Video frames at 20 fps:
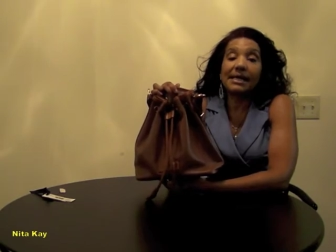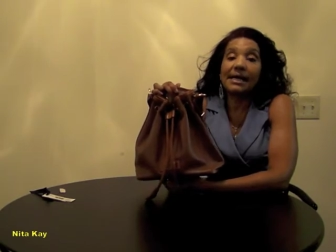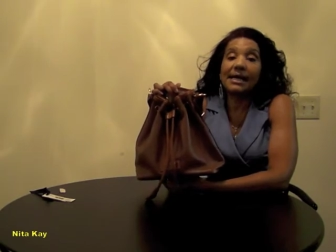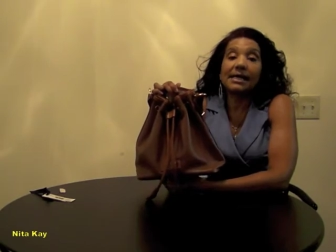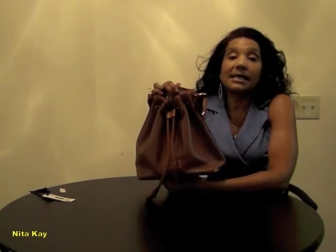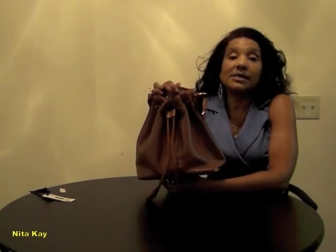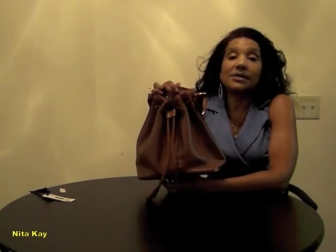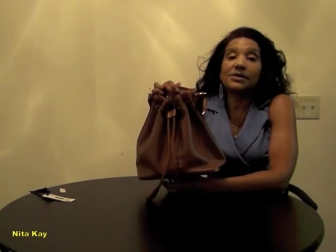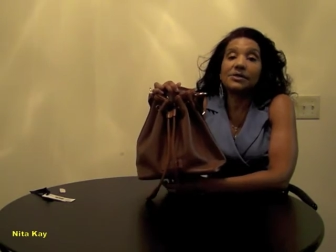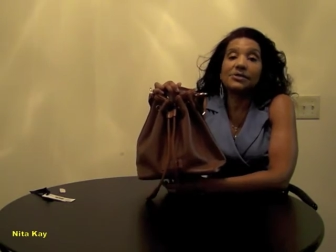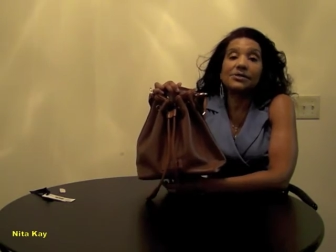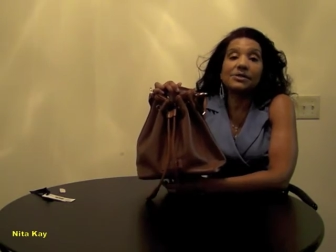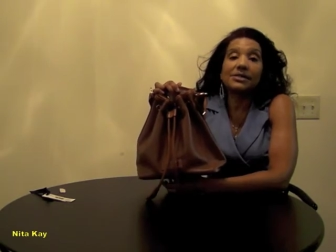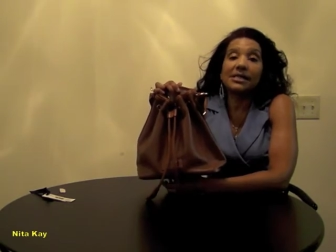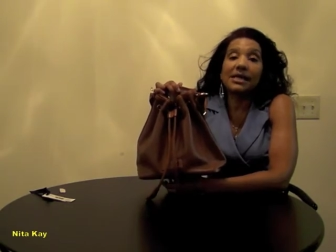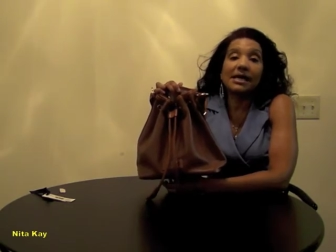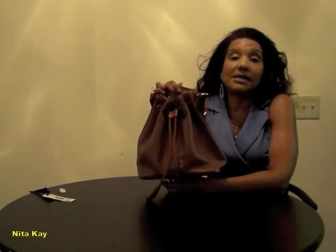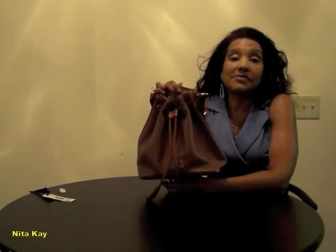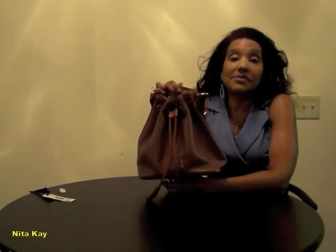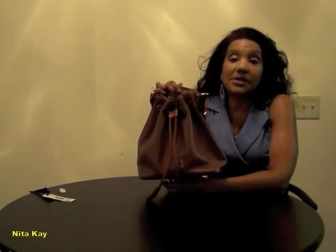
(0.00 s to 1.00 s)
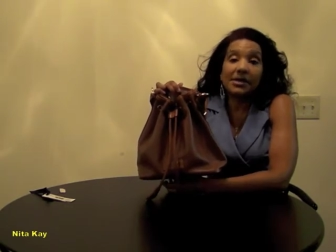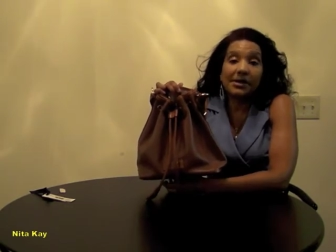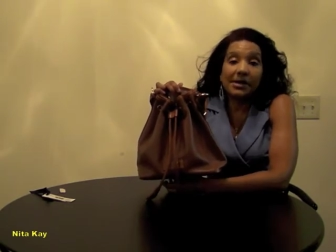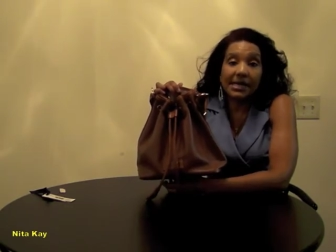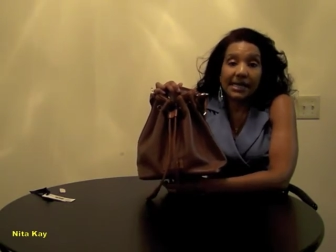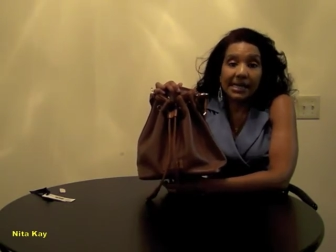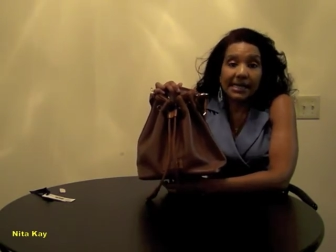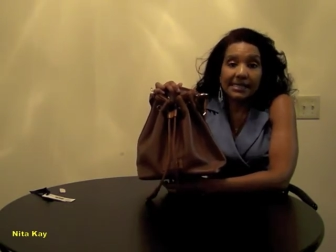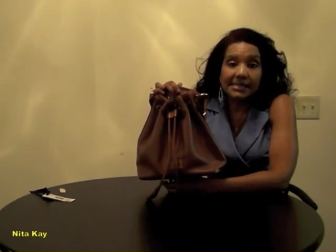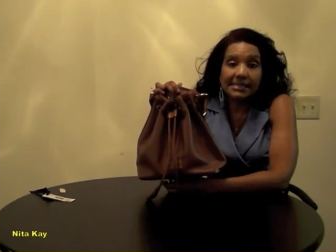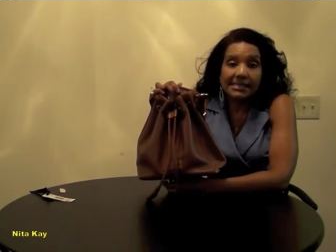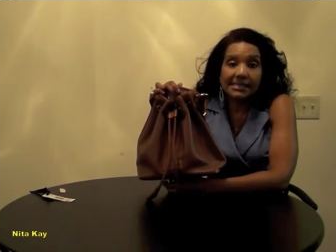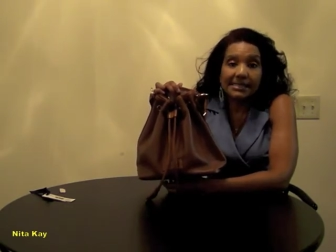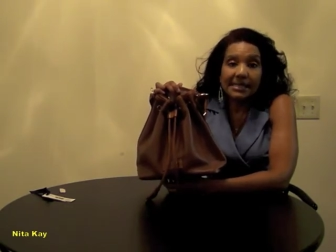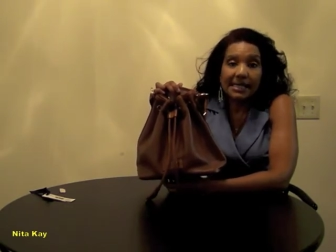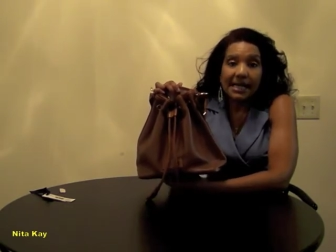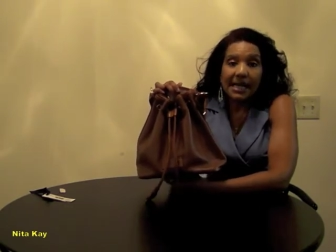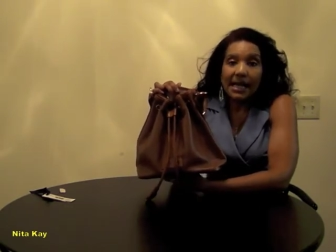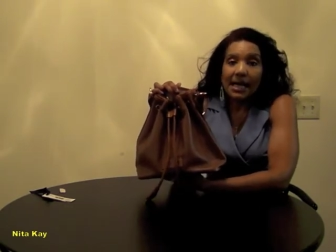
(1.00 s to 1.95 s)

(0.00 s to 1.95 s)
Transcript: I could not have cared less.